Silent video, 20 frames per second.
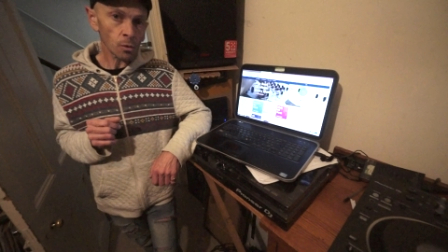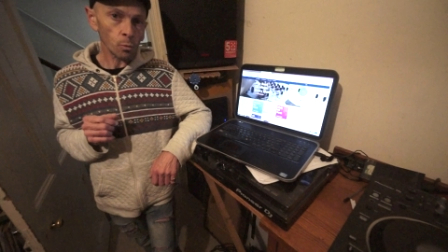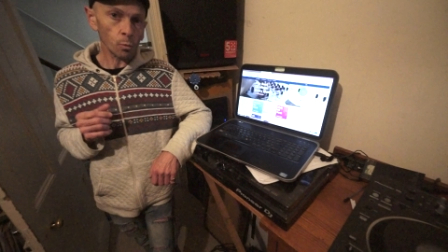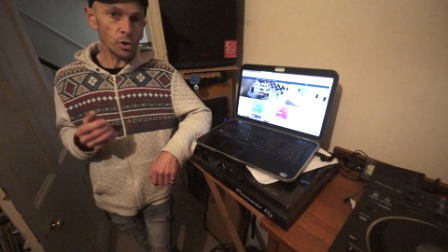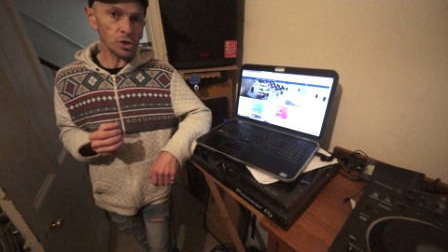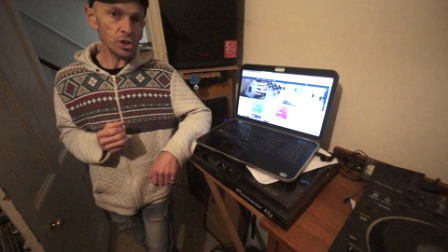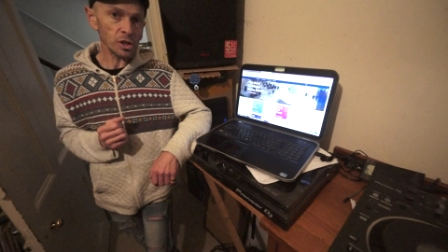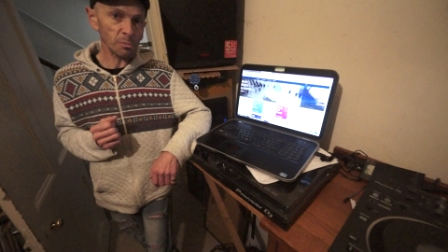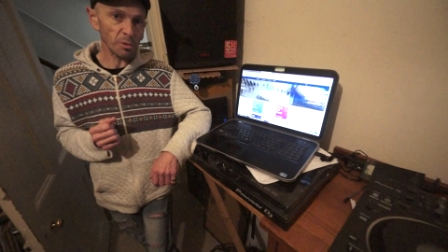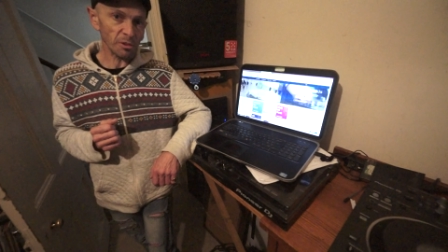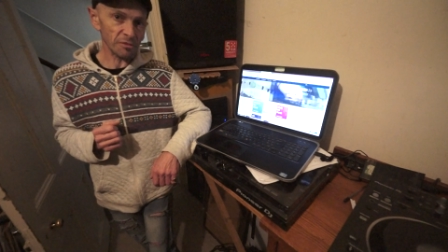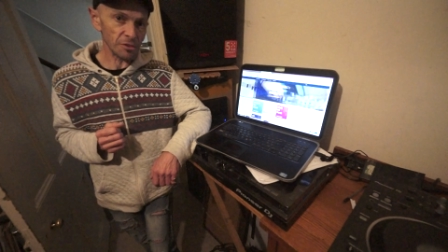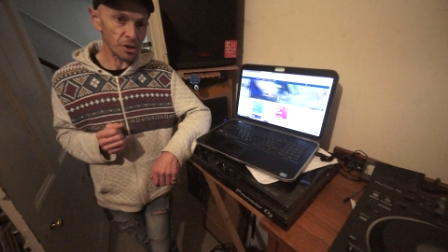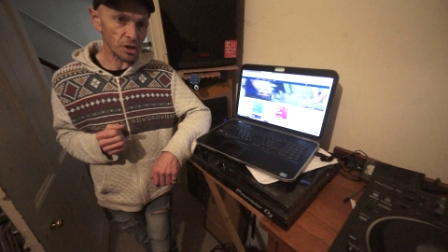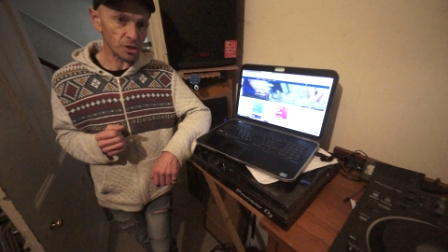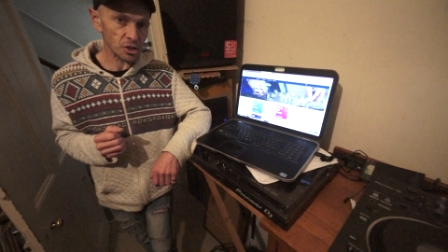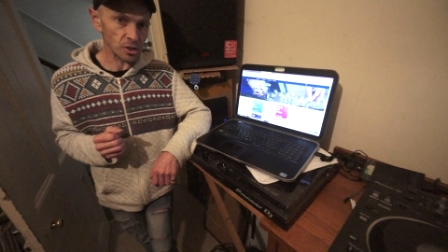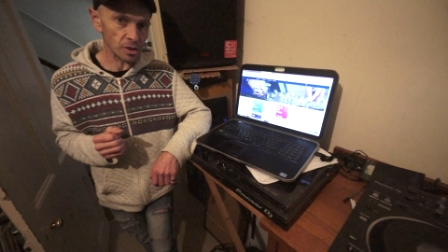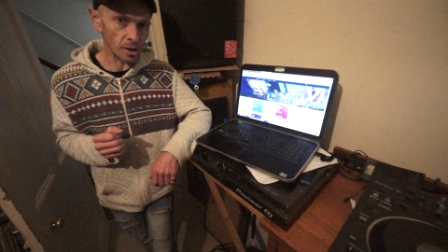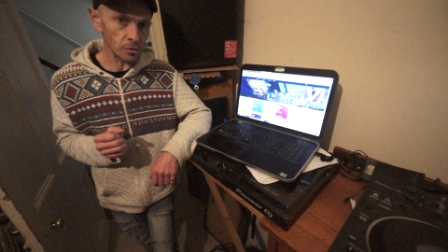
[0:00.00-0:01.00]
would you
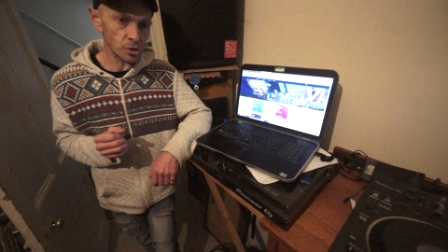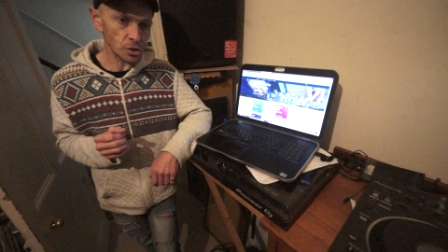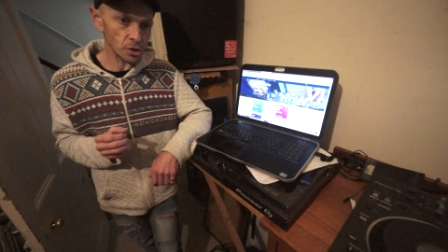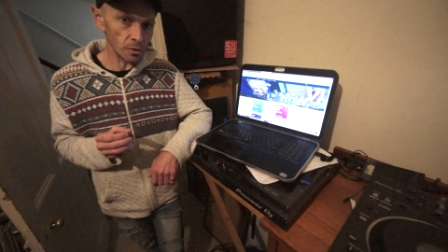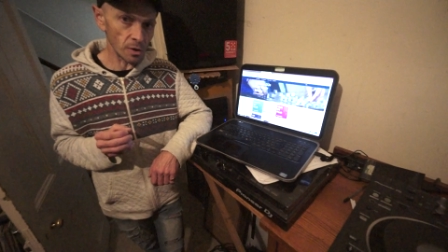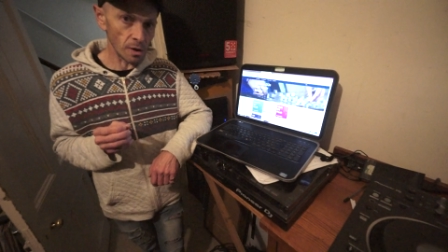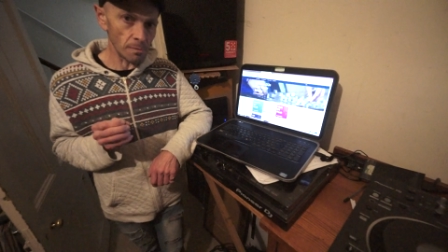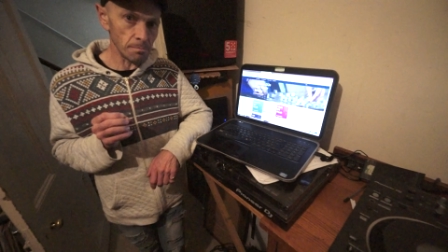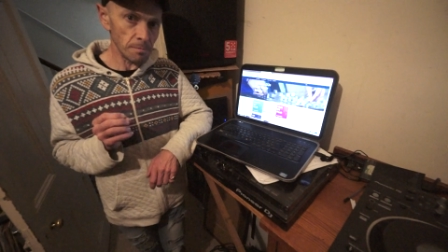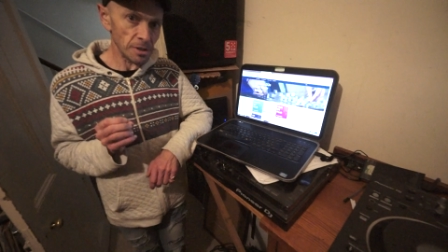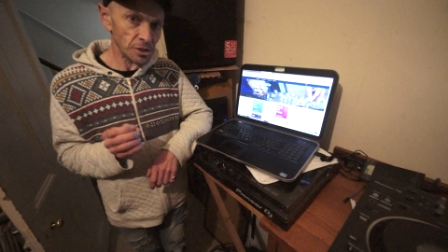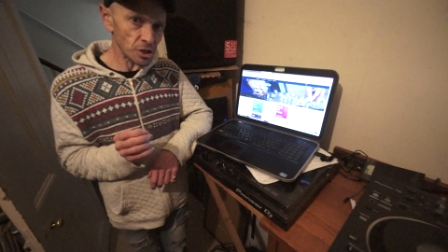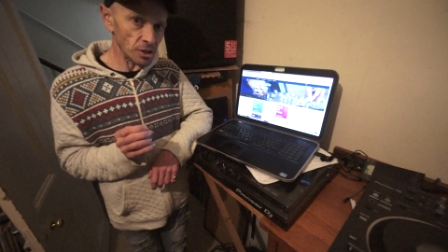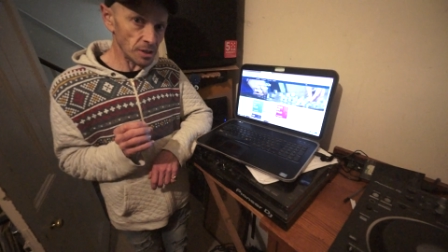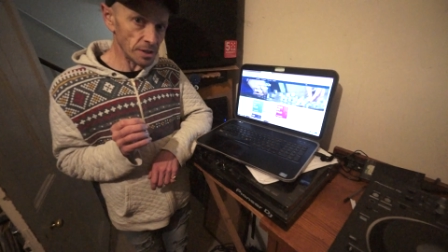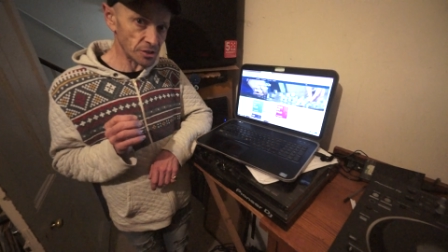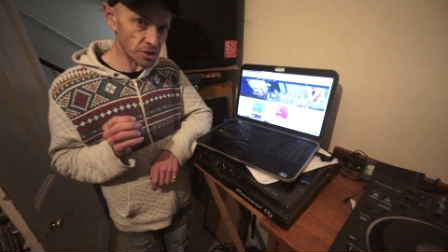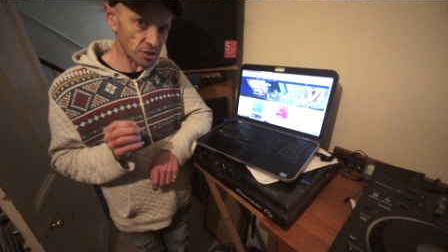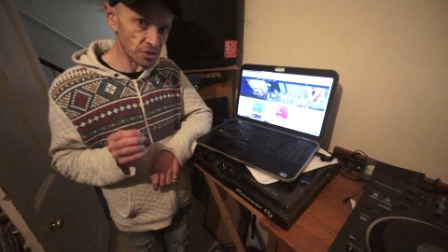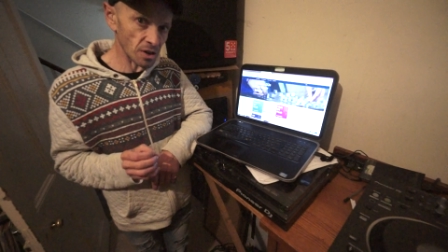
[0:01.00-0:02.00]
prefer to go to a
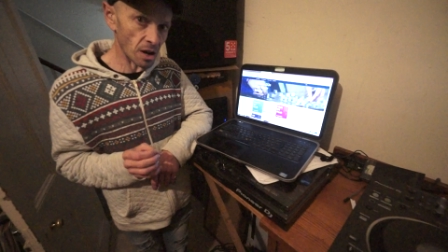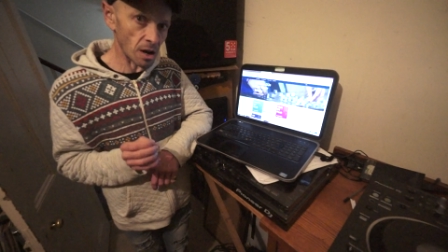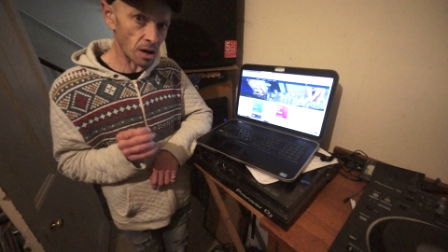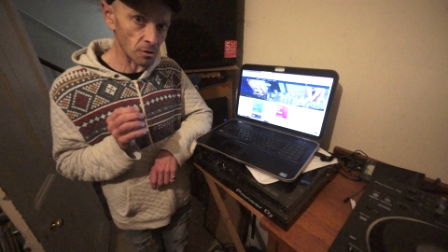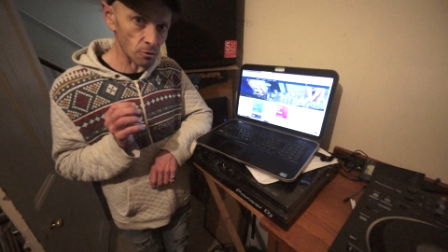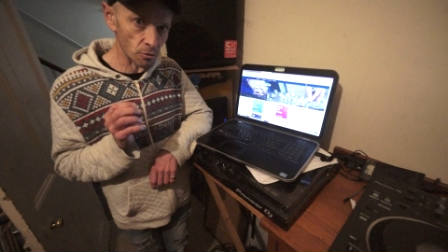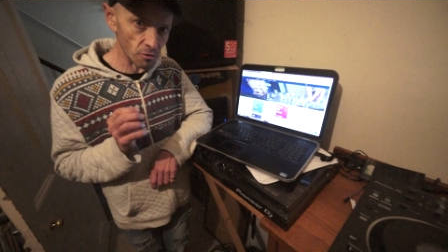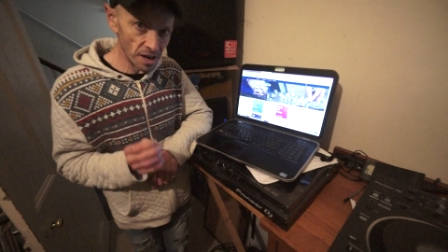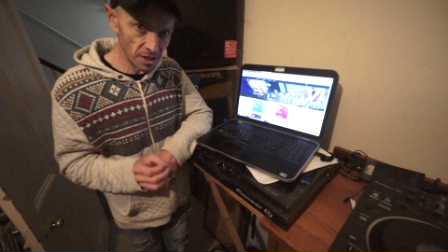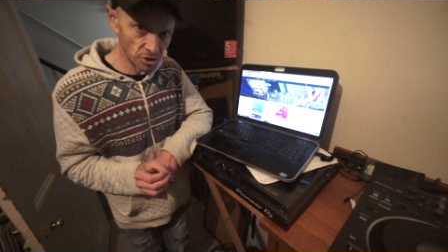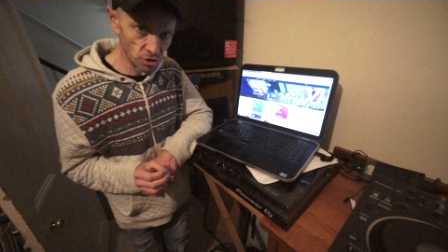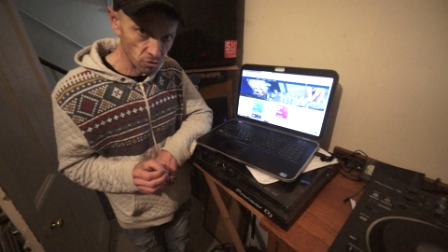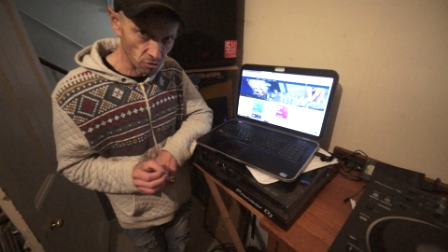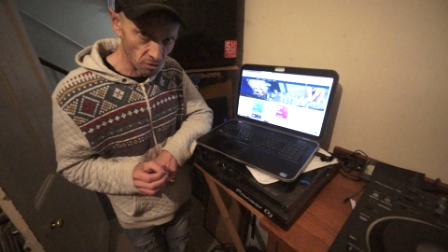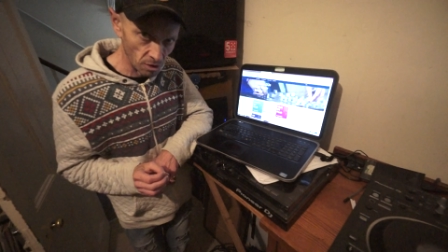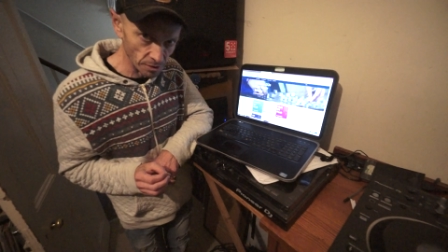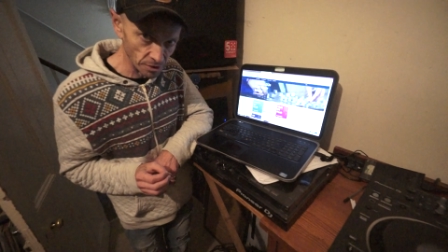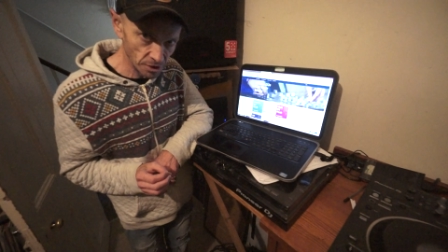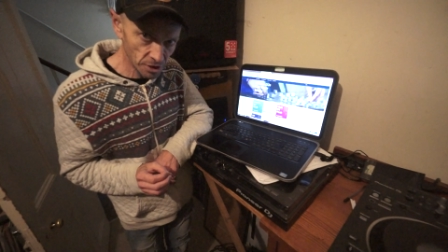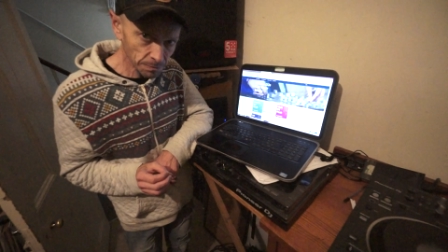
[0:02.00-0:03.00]
Michelin star
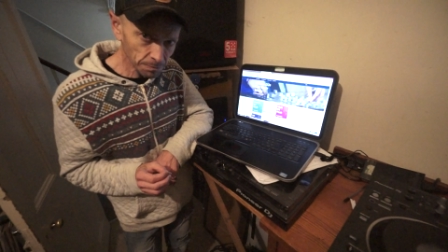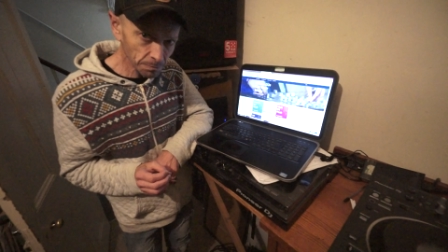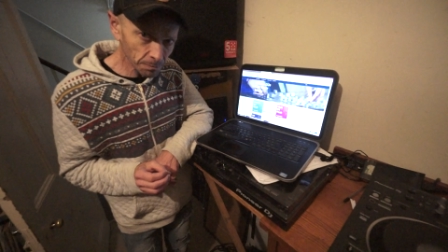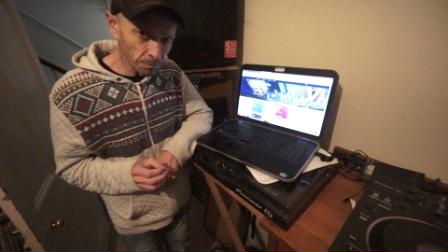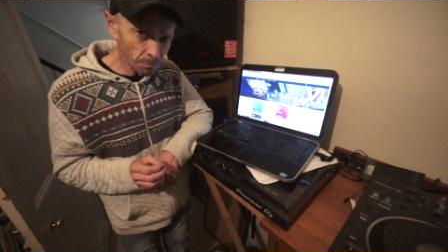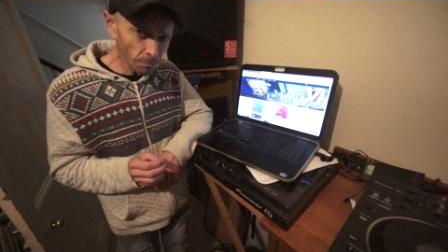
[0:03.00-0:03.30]
restaurant